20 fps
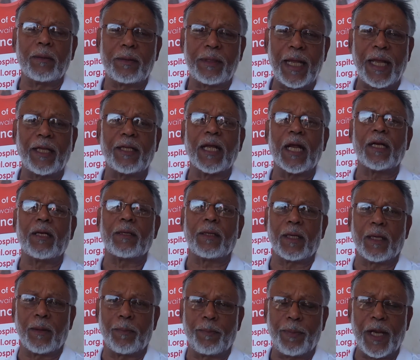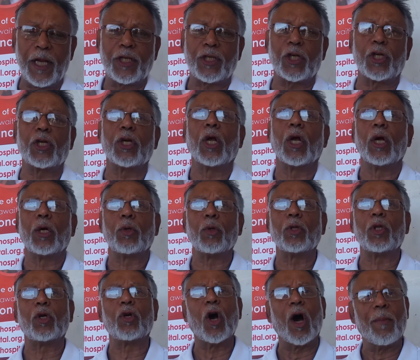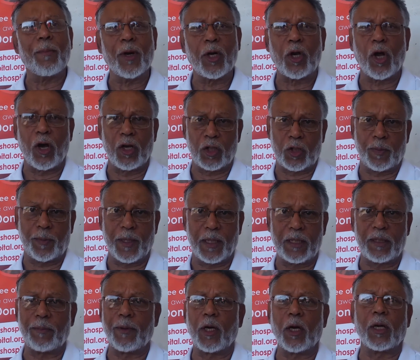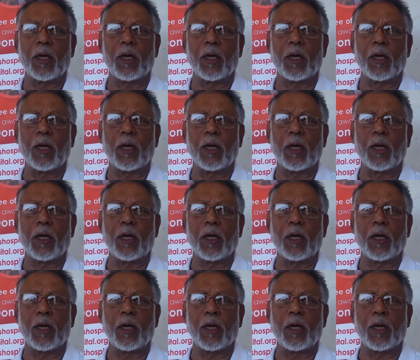take that patient to the government hospital. Because